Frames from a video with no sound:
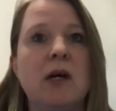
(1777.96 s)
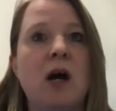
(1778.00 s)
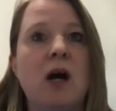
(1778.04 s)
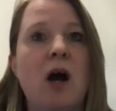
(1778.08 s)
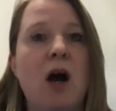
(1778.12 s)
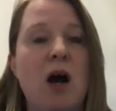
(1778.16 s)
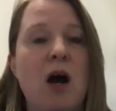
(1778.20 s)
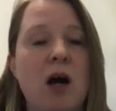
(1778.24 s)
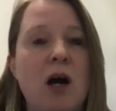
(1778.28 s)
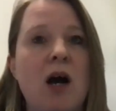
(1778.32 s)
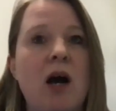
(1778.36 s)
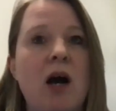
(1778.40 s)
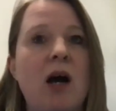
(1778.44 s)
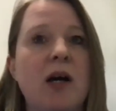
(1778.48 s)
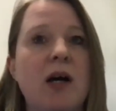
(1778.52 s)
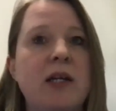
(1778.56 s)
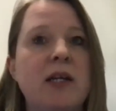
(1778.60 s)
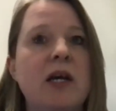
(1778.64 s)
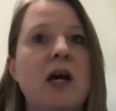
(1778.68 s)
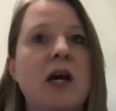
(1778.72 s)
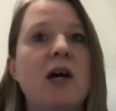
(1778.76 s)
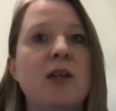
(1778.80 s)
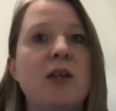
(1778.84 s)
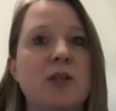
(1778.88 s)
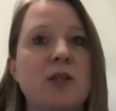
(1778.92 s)
AHA,
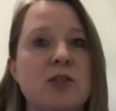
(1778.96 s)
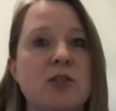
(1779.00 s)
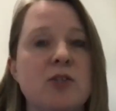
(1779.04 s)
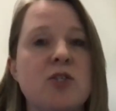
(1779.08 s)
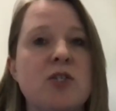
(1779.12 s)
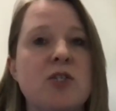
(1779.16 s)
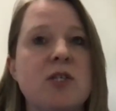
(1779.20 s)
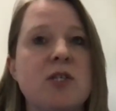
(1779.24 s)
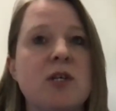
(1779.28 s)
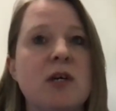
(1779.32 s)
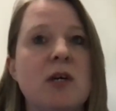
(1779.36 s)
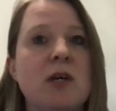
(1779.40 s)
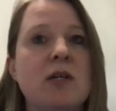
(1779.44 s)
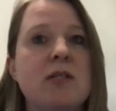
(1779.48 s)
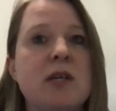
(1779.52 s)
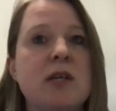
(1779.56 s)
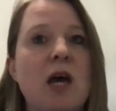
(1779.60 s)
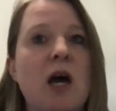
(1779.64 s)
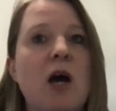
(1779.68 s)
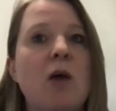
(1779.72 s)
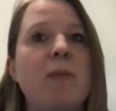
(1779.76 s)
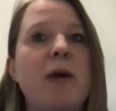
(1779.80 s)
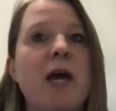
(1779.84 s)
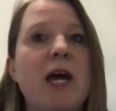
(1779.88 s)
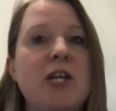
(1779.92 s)
and others to
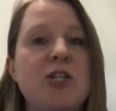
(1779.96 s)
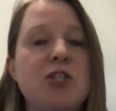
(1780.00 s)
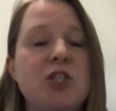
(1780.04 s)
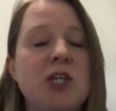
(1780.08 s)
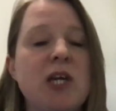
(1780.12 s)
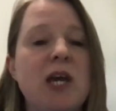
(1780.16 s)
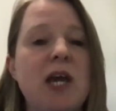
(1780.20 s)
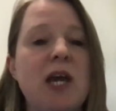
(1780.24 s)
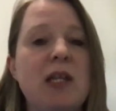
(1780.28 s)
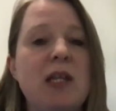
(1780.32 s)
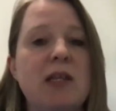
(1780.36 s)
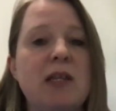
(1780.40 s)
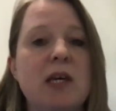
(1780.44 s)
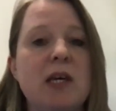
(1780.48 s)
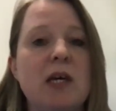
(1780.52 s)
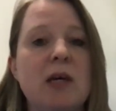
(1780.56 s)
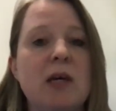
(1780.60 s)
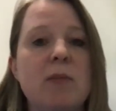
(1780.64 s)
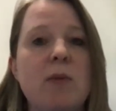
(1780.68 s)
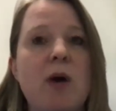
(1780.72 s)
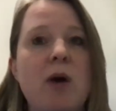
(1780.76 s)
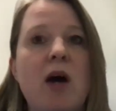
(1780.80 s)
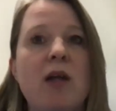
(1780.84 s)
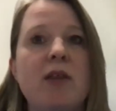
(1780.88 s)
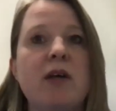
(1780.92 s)
help educate
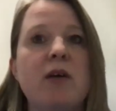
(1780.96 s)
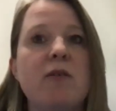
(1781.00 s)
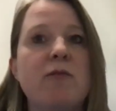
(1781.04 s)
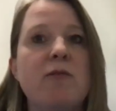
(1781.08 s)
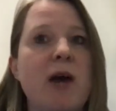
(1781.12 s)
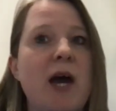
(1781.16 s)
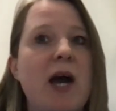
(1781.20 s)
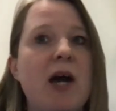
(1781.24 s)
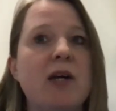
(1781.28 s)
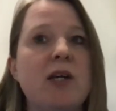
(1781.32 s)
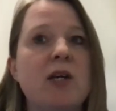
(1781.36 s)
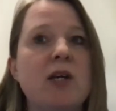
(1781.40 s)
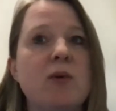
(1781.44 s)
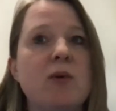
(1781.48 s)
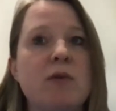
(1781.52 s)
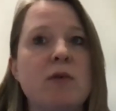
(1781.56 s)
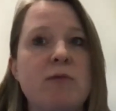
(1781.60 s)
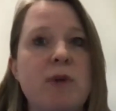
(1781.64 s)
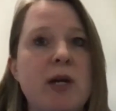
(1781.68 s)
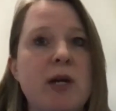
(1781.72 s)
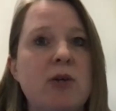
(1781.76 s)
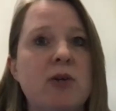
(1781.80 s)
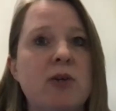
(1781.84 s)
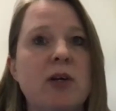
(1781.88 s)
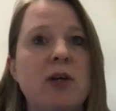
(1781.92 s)
them on the value of
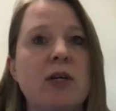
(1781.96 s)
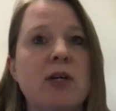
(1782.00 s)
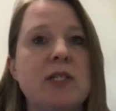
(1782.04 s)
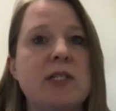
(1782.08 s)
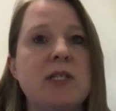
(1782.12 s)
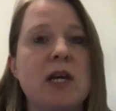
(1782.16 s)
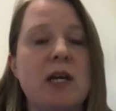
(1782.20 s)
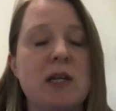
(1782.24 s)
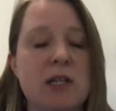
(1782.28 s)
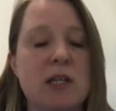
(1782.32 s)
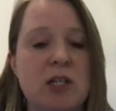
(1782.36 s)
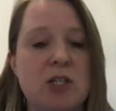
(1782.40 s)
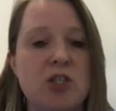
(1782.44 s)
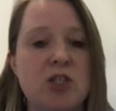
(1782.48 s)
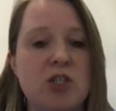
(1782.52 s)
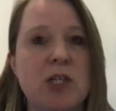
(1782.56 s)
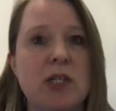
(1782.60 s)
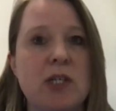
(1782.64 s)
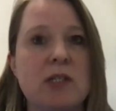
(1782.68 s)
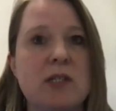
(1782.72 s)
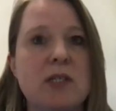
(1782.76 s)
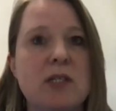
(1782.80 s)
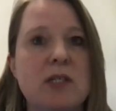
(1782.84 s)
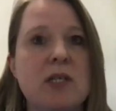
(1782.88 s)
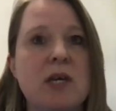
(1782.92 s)
veterinary
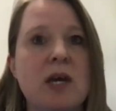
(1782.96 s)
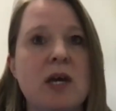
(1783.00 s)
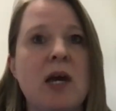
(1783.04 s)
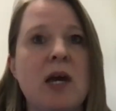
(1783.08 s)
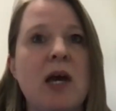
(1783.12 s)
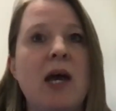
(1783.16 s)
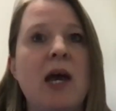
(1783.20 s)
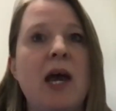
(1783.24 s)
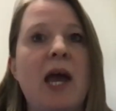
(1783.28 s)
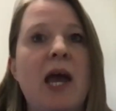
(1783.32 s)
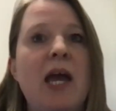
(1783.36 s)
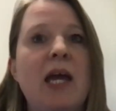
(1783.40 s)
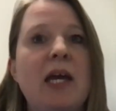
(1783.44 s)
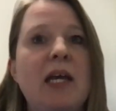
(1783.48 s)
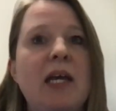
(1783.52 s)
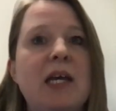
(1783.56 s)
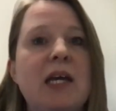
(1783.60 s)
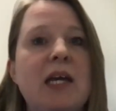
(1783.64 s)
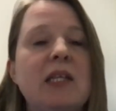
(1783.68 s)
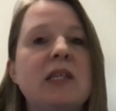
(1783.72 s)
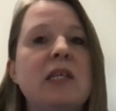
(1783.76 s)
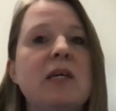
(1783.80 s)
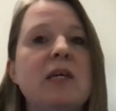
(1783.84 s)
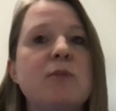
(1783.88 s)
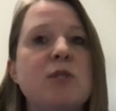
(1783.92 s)
technicians and
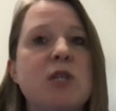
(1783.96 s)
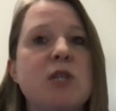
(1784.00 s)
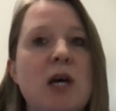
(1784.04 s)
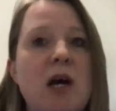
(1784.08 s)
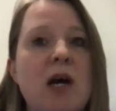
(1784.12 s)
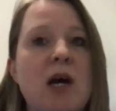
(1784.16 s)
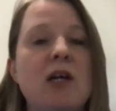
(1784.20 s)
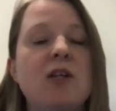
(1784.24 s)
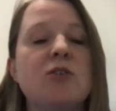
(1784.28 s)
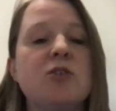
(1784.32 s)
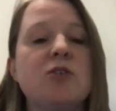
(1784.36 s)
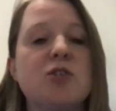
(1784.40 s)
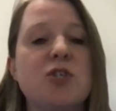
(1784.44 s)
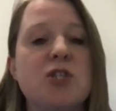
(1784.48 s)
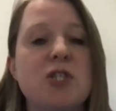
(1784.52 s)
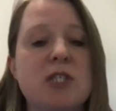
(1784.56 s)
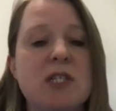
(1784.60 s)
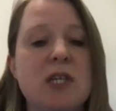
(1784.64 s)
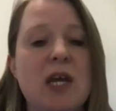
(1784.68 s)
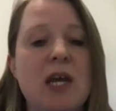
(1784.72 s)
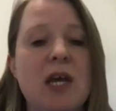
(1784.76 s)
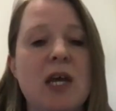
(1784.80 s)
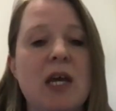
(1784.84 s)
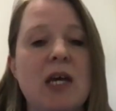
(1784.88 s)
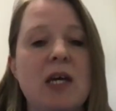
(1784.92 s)
get them to
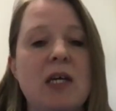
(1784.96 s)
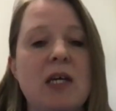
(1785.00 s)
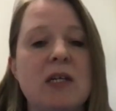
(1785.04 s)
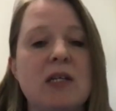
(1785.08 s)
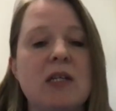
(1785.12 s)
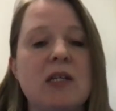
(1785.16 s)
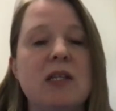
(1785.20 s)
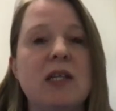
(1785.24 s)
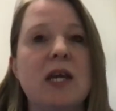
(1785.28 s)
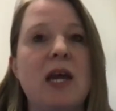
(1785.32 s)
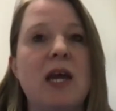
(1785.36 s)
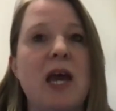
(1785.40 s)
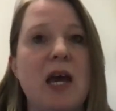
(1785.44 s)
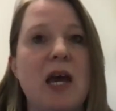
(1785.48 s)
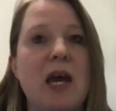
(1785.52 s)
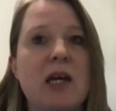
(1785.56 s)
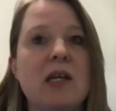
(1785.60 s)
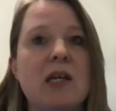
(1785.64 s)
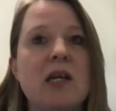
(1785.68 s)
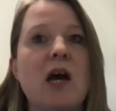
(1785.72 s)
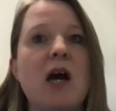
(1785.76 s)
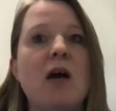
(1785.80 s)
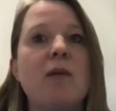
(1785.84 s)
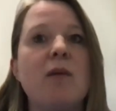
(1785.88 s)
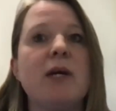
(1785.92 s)
understand the
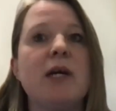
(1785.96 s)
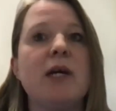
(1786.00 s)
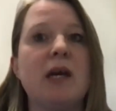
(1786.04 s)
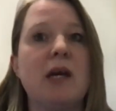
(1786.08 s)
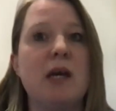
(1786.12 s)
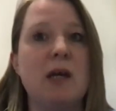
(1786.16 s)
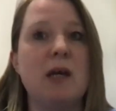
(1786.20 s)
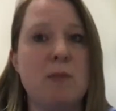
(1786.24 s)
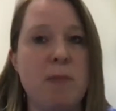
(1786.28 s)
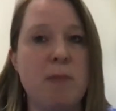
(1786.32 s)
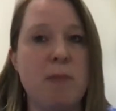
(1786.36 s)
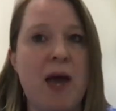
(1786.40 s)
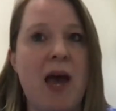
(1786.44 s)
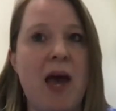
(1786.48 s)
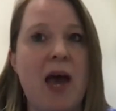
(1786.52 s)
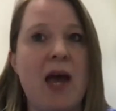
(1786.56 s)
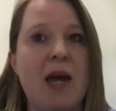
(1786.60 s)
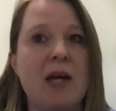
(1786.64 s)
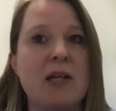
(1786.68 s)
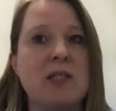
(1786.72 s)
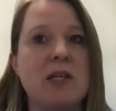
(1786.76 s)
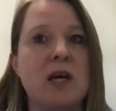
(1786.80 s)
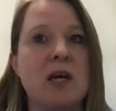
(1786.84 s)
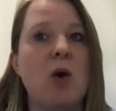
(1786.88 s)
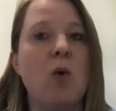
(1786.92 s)
economic
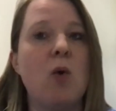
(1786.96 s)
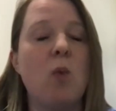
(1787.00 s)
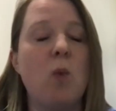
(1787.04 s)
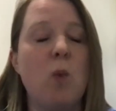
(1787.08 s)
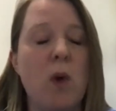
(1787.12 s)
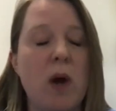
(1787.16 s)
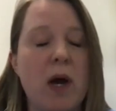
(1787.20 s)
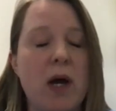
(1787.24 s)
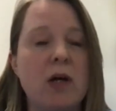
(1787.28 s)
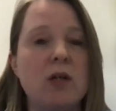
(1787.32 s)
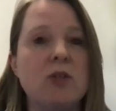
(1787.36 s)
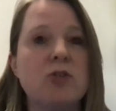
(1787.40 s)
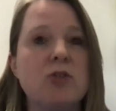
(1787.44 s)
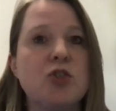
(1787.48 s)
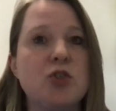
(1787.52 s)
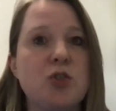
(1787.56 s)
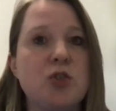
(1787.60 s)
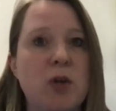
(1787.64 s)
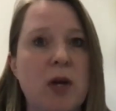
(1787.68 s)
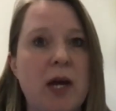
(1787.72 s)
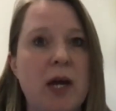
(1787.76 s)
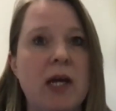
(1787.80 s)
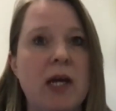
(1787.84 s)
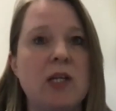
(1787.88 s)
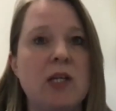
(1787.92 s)
impact a well
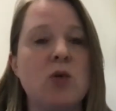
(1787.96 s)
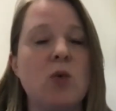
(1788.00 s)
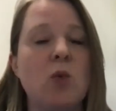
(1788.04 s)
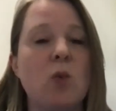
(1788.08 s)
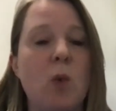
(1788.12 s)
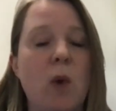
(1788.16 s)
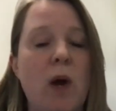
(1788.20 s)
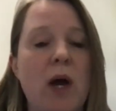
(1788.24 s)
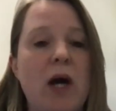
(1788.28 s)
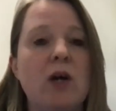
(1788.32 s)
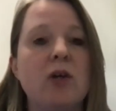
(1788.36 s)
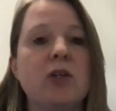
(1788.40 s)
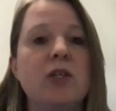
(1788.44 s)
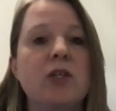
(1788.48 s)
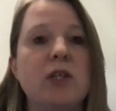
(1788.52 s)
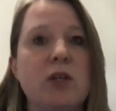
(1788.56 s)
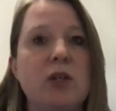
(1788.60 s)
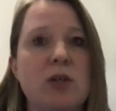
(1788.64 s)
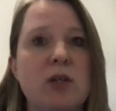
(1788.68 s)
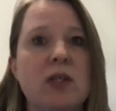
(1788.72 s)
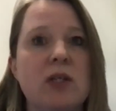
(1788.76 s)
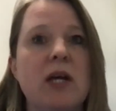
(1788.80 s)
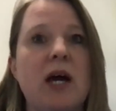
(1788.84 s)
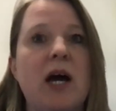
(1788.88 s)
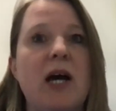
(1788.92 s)
trained, well
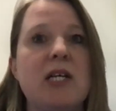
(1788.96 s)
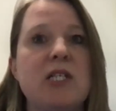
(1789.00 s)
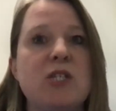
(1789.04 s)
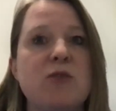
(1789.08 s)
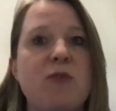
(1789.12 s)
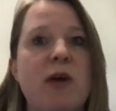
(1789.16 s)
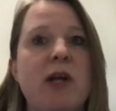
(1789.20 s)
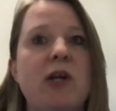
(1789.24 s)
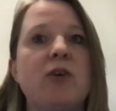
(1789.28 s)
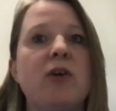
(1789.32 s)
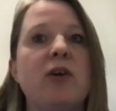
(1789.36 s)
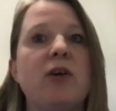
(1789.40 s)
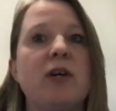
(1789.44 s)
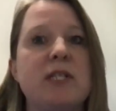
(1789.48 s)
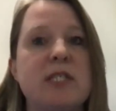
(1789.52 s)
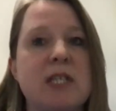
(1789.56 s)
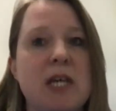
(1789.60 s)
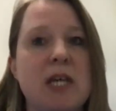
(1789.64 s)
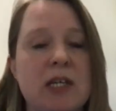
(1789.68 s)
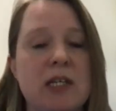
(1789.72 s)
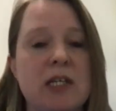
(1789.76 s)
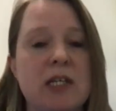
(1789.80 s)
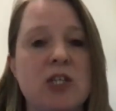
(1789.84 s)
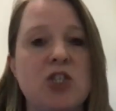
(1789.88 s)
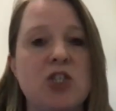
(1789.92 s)
utilized veterinary
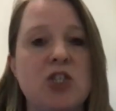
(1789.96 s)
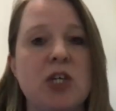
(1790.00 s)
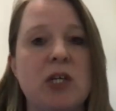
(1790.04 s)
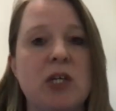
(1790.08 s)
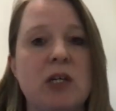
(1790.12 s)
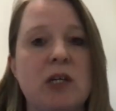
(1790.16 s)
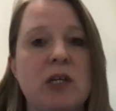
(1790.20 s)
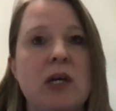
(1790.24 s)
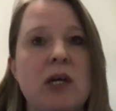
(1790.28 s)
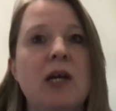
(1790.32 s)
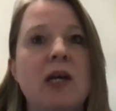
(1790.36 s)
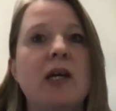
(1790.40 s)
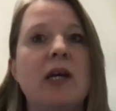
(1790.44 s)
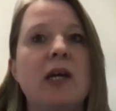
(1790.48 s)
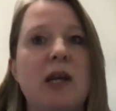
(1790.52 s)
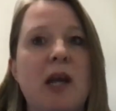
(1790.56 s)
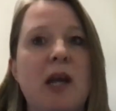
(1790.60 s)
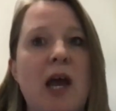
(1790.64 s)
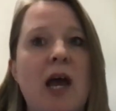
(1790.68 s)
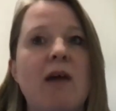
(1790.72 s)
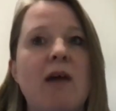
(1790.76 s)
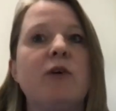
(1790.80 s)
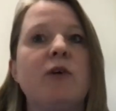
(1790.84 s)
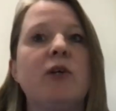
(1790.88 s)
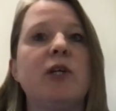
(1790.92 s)
technician can
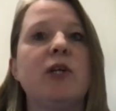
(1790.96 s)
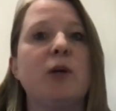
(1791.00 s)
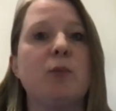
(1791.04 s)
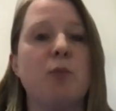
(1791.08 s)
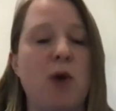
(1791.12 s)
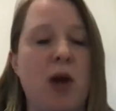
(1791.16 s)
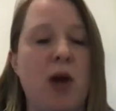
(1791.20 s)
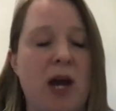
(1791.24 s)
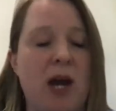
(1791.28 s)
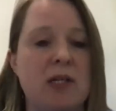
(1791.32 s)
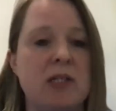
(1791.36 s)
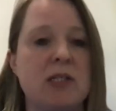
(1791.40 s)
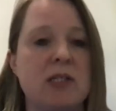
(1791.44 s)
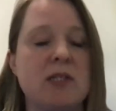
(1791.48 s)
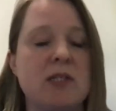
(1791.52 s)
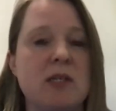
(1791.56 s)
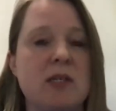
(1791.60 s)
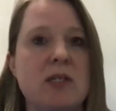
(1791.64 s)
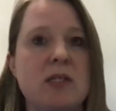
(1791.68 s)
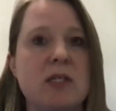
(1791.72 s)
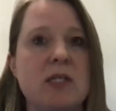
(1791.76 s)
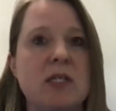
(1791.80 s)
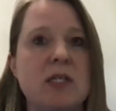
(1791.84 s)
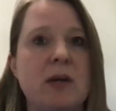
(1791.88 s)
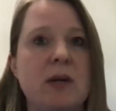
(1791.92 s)
have on their
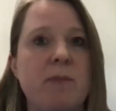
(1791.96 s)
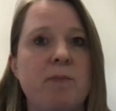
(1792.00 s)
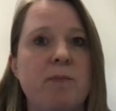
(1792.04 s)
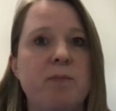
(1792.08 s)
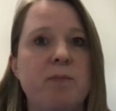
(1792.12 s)
practices.